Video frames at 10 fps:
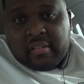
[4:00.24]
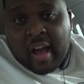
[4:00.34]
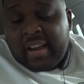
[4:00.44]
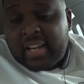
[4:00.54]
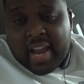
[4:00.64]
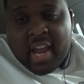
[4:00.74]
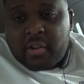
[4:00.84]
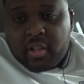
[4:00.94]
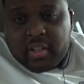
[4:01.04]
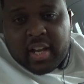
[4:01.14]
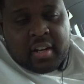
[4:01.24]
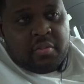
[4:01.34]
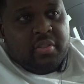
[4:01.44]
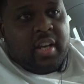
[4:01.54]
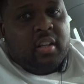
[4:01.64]
I can handle it. I know
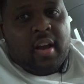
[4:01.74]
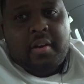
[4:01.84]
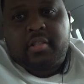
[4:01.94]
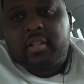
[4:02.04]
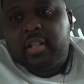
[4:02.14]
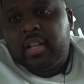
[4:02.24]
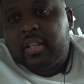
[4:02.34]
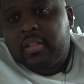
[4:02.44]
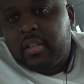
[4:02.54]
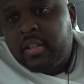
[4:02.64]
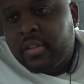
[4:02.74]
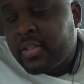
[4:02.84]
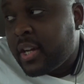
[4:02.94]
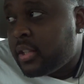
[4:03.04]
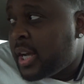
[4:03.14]
psychologically,
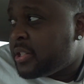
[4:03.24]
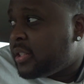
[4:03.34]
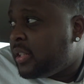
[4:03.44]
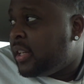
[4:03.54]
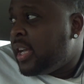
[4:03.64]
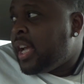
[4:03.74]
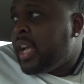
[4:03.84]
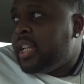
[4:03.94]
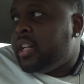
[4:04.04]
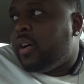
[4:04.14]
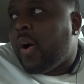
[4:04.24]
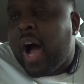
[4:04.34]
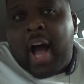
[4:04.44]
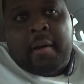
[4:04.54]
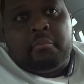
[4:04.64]
you know,
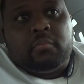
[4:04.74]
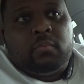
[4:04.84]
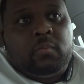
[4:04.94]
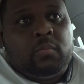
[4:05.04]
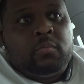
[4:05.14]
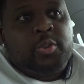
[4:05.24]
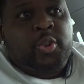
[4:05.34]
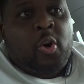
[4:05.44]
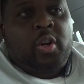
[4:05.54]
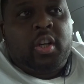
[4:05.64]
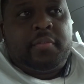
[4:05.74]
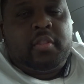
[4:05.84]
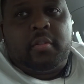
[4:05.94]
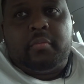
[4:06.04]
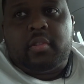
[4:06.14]
I'm strong enough
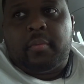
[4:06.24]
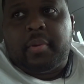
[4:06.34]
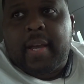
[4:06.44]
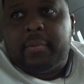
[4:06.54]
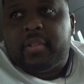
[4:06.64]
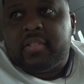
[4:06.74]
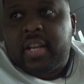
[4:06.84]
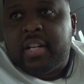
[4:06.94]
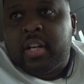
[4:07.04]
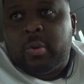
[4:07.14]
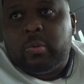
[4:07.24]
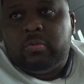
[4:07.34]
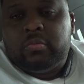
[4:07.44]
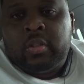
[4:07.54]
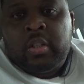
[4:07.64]
to be able to say no,
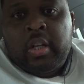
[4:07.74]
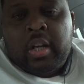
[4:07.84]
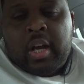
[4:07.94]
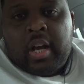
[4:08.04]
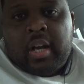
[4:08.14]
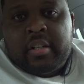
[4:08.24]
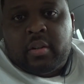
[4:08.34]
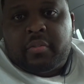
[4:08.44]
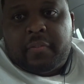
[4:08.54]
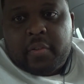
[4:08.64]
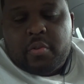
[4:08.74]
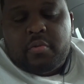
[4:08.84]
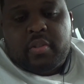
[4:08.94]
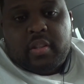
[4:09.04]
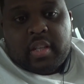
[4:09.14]
you know, to
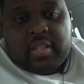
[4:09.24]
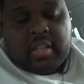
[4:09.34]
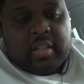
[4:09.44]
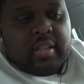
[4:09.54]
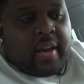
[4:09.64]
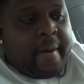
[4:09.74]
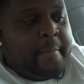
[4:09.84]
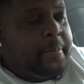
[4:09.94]
foods and things like that.